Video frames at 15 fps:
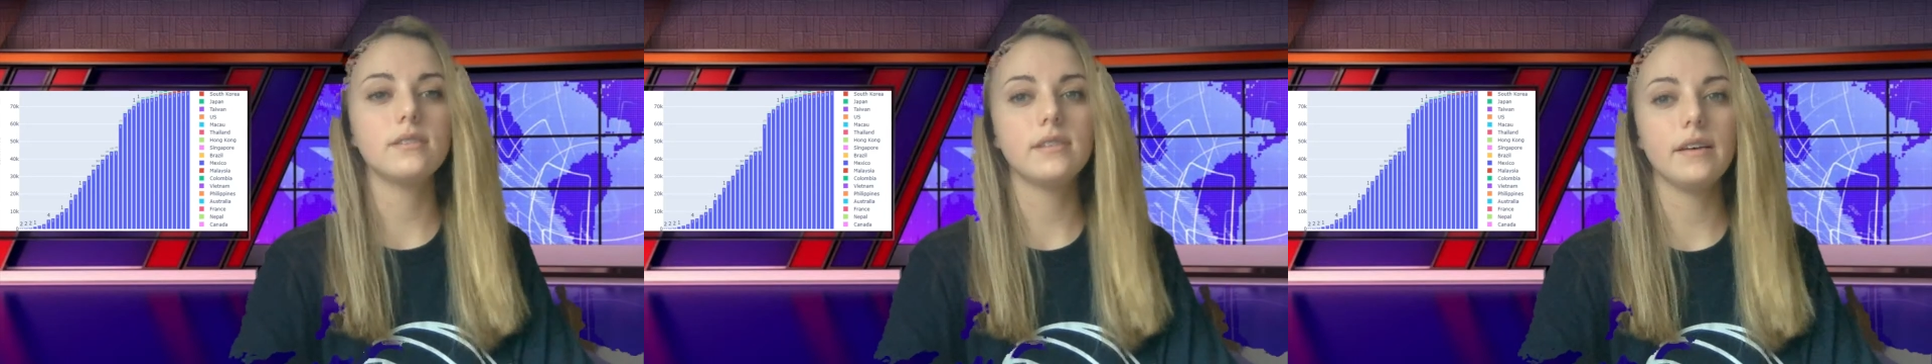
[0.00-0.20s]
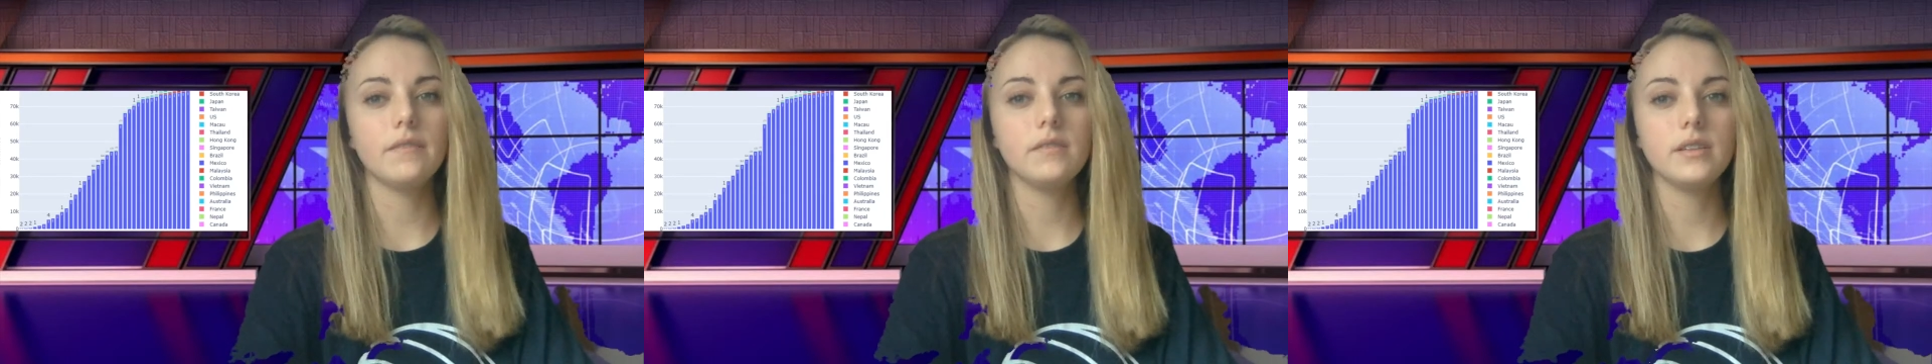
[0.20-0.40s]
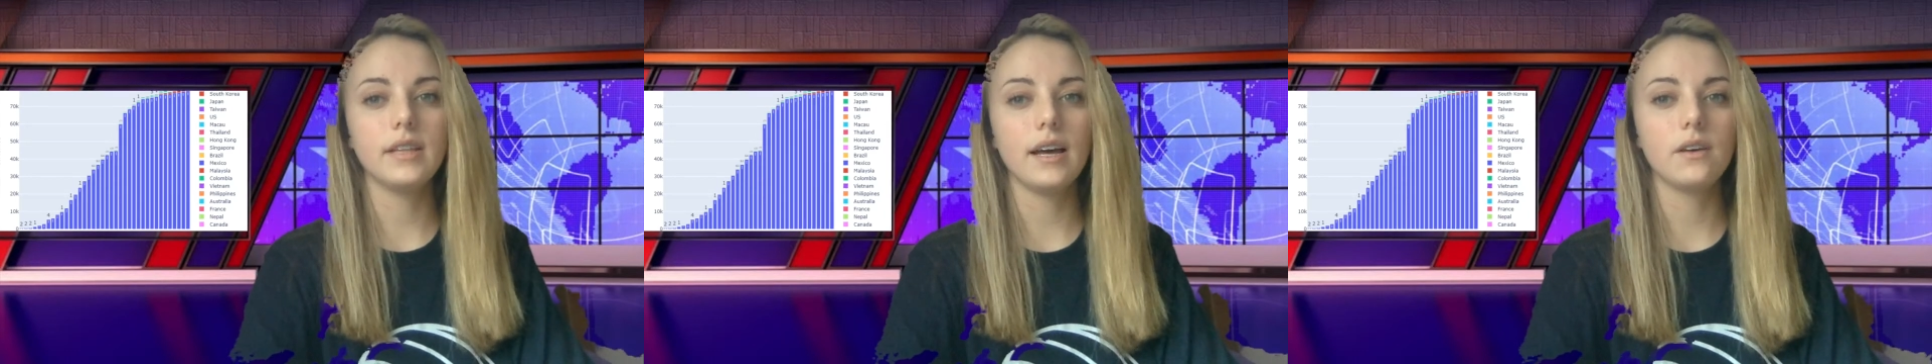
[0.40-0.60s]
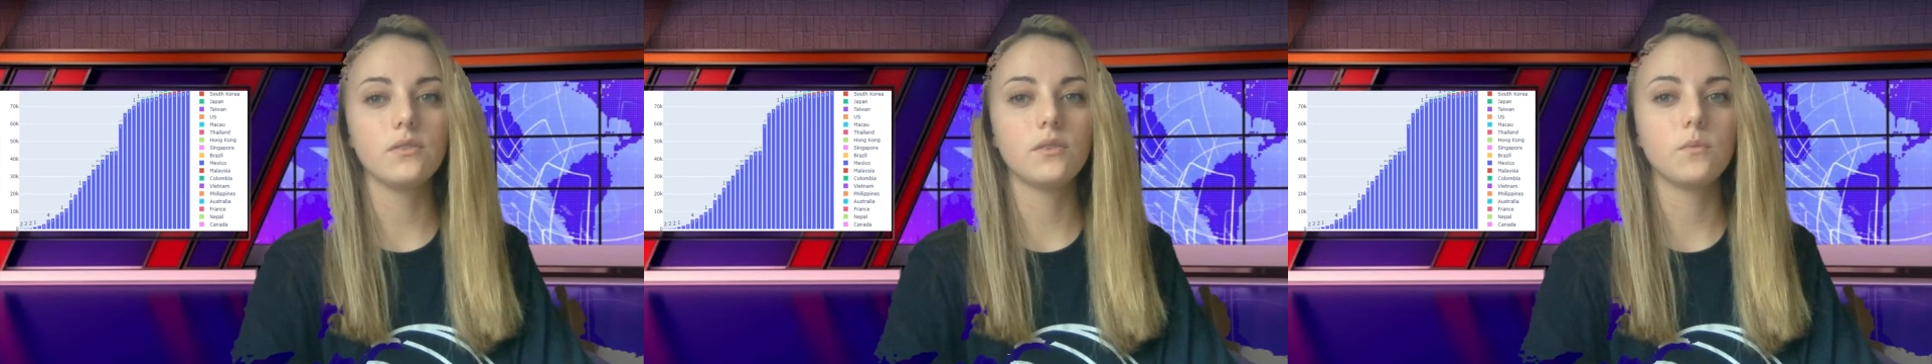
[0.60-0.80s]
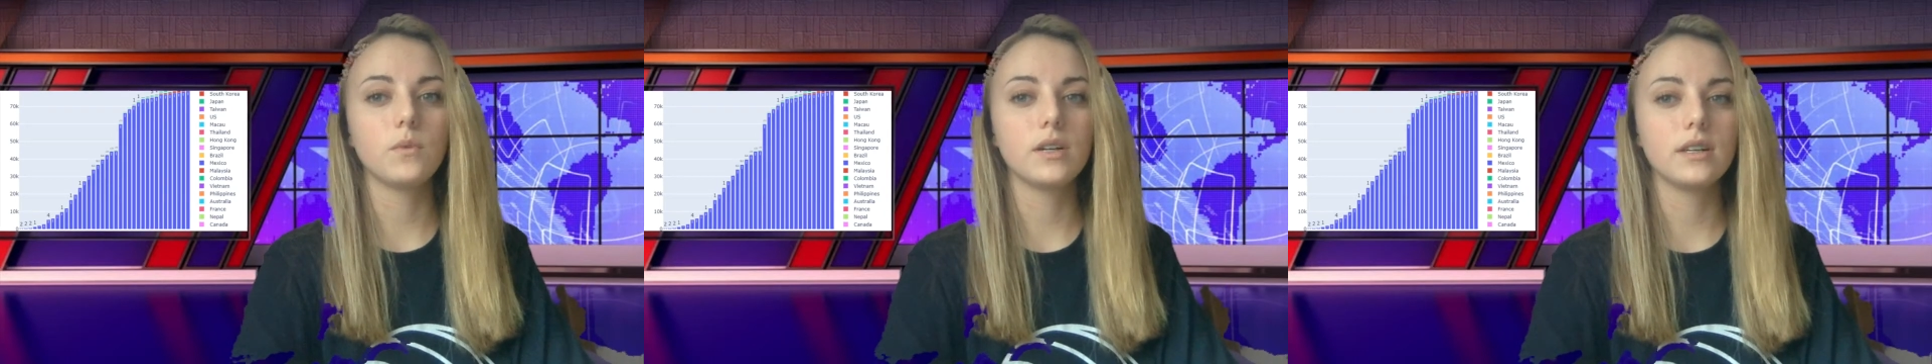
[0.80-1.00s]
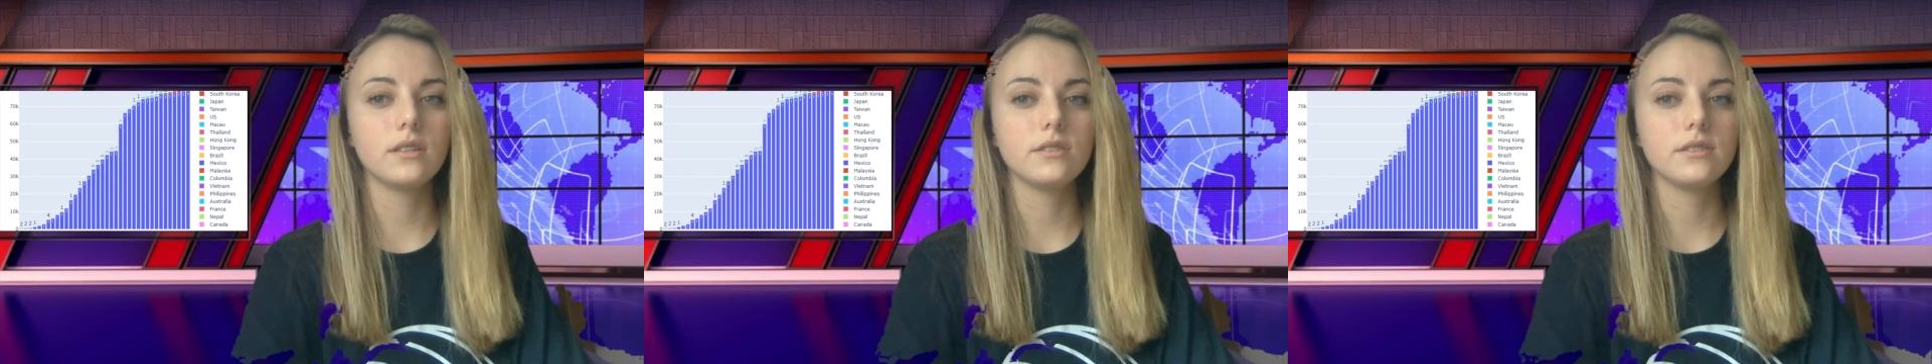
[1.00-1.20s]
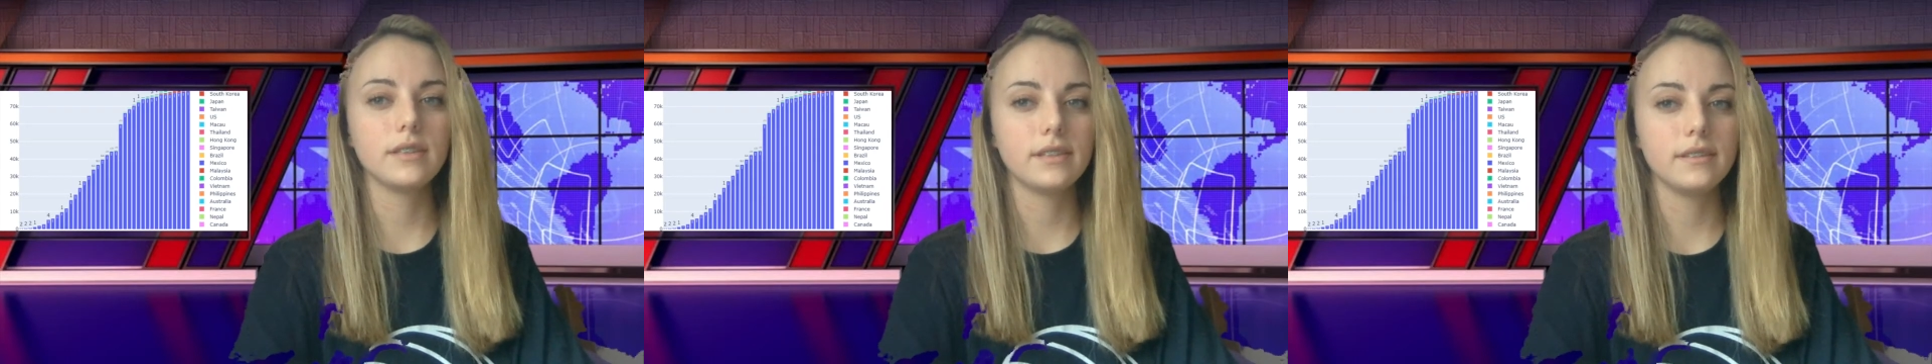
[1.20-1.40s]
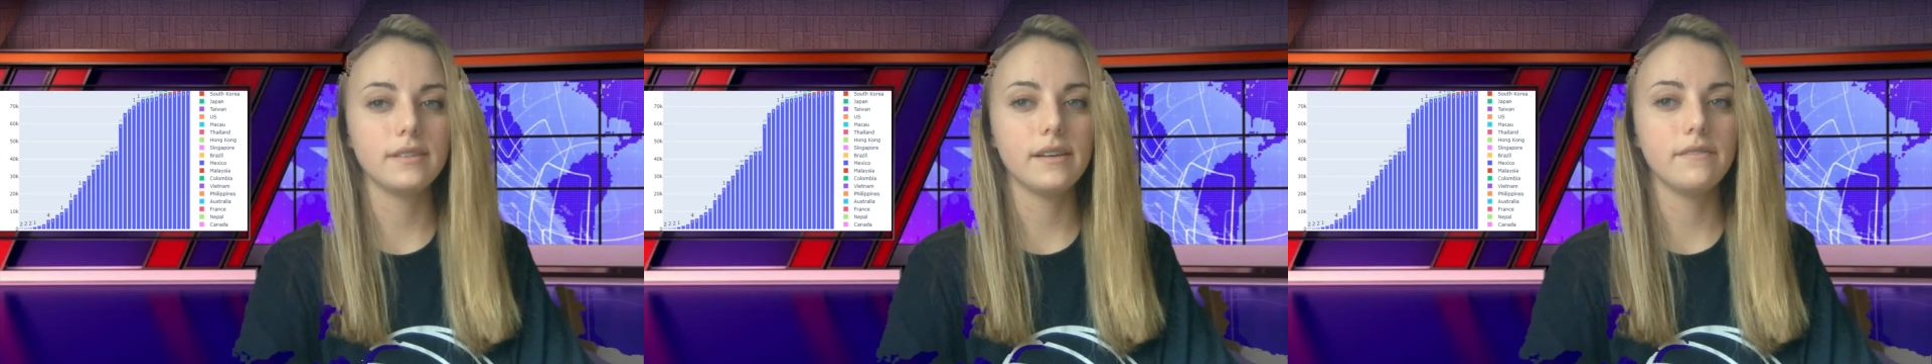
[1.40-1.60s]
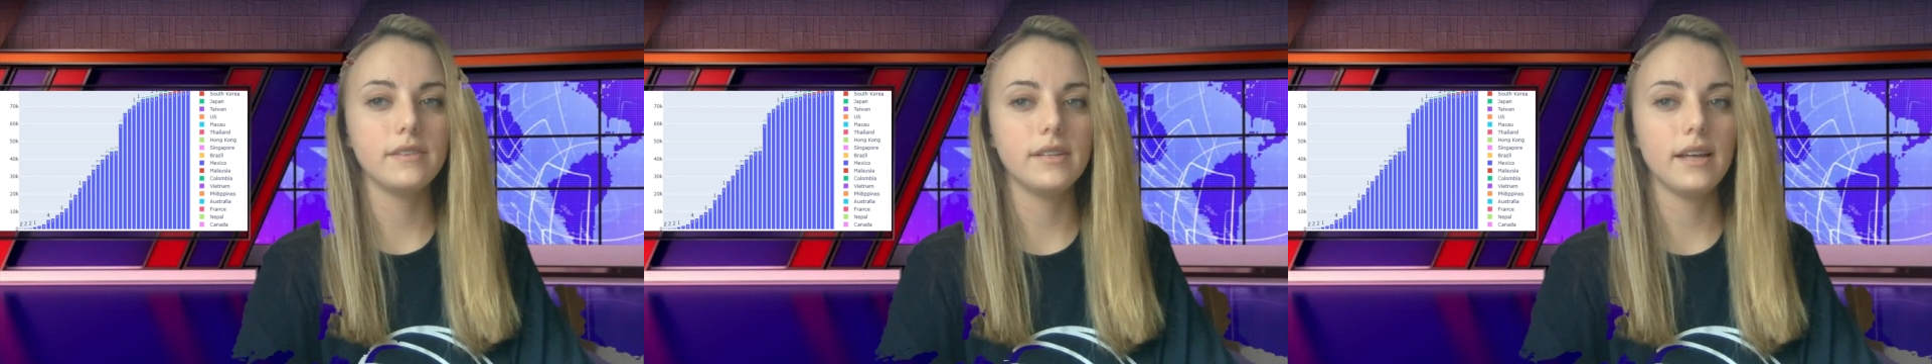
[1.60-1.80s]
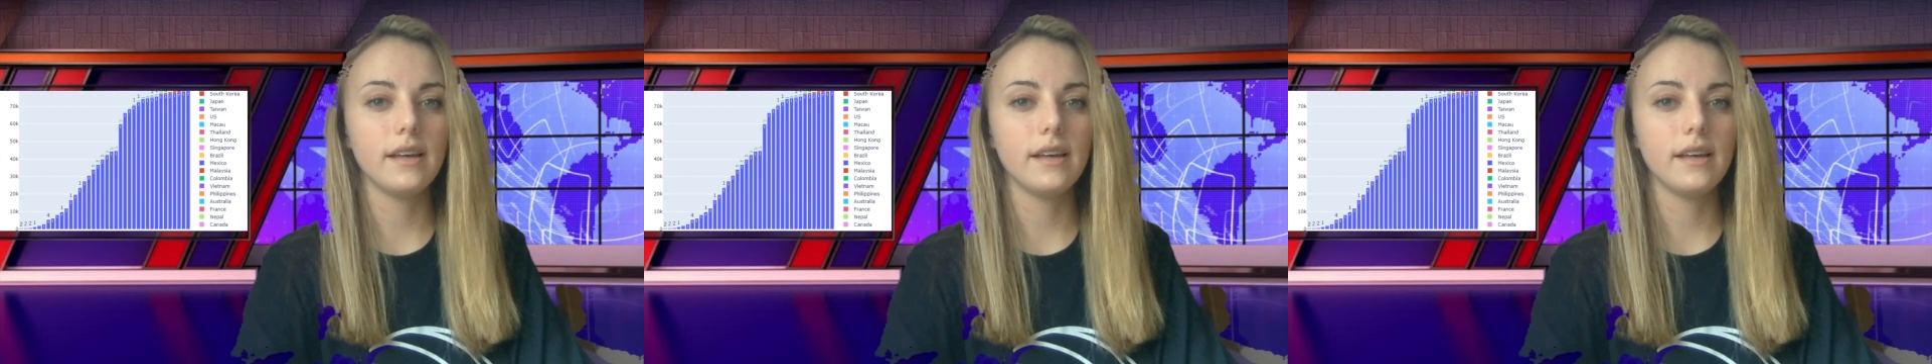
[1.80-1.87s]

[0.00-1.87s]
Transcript: 7,167